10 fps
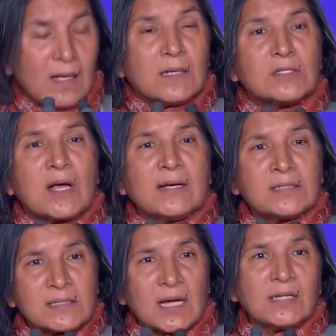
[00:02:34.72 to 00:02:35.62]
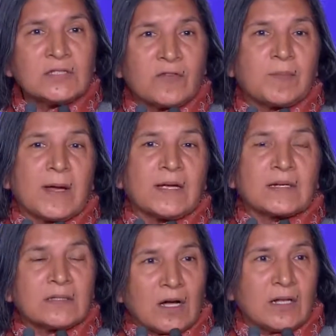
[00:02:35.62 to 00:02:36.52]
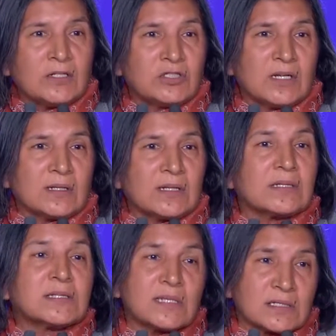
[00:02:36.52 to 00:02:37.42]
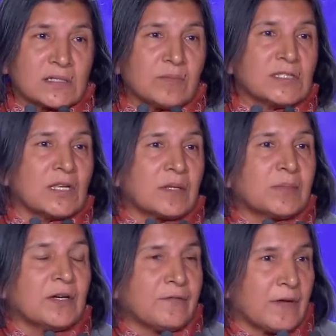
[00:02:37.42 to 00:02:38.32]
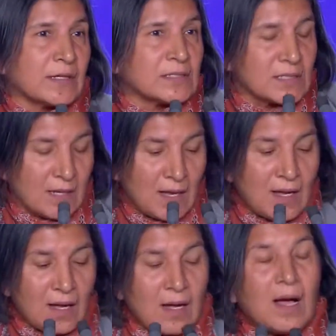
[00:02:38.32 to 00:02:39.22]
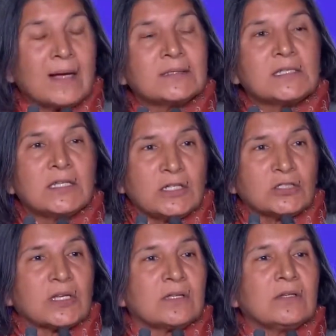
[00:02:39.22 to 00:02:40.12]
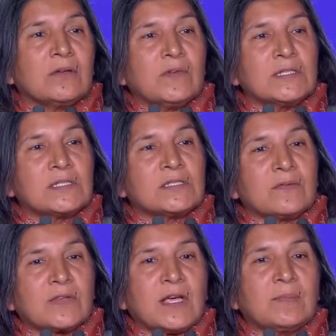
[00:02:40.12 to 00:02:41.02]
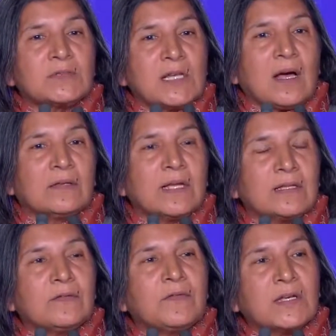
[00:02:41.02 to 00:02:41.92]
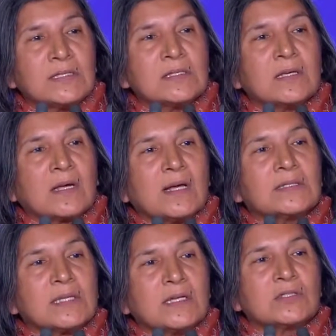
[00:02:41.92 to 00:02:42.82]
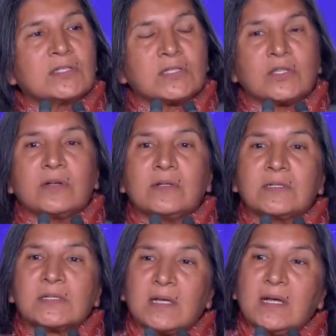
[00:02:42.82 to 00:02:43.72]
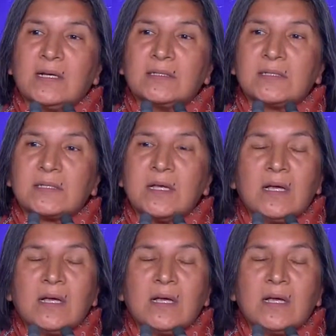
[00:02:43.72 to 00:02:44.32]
So I start off by acknowledging that the system is not perfect. I teach at the University of Cape Town, and the first thing I say to students is,